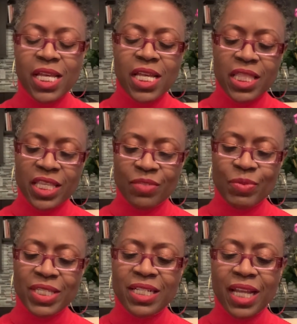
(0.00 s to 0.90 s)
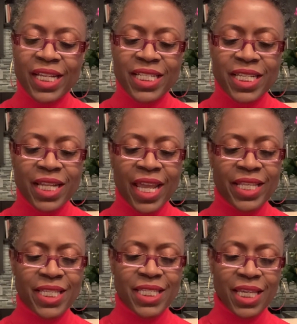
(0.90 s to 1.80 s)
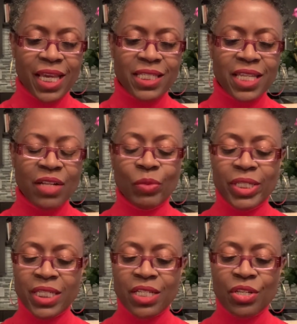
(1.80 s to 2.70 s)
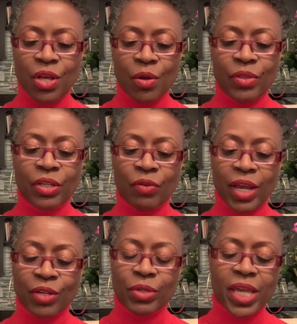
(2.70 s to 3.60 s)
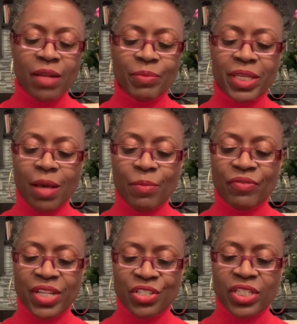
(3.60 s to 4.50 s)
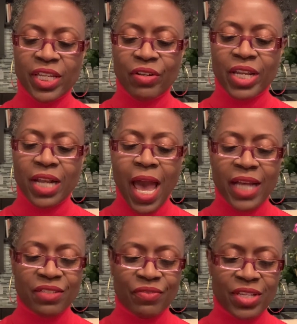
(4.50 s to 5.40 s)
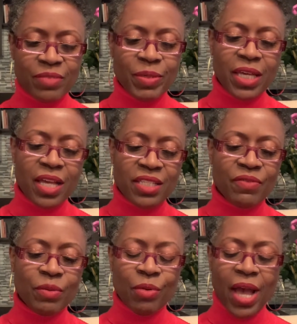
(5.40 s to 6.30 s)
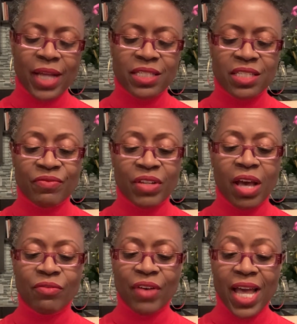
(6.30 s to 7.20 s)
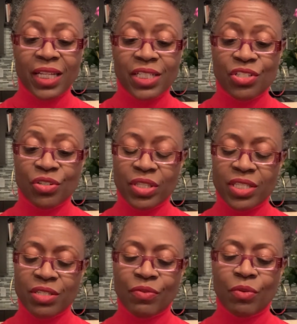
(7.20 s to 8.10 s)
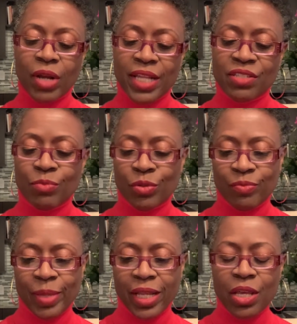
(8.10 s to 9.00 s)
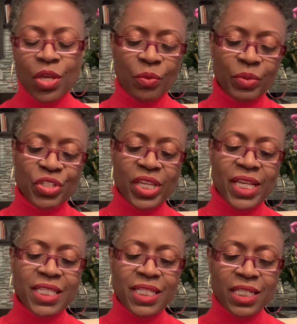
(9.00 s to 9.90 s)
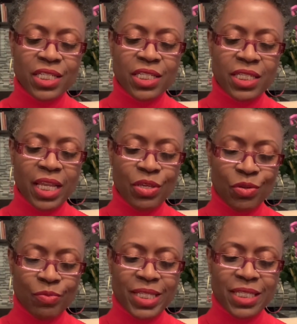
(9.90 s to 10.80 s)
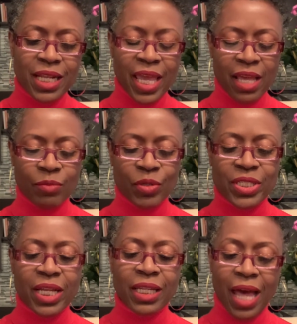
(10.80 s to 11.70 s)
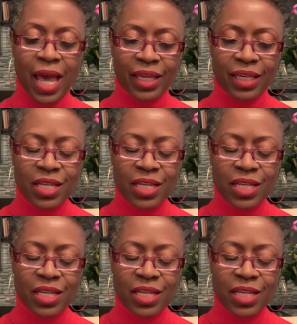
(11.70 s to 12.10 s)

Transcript: This was in 1986, and we didn't know that Gregory had become a vegetarian activist because of the practice of nonviolence during the civil rights movement, which he extended to humans and animals alike.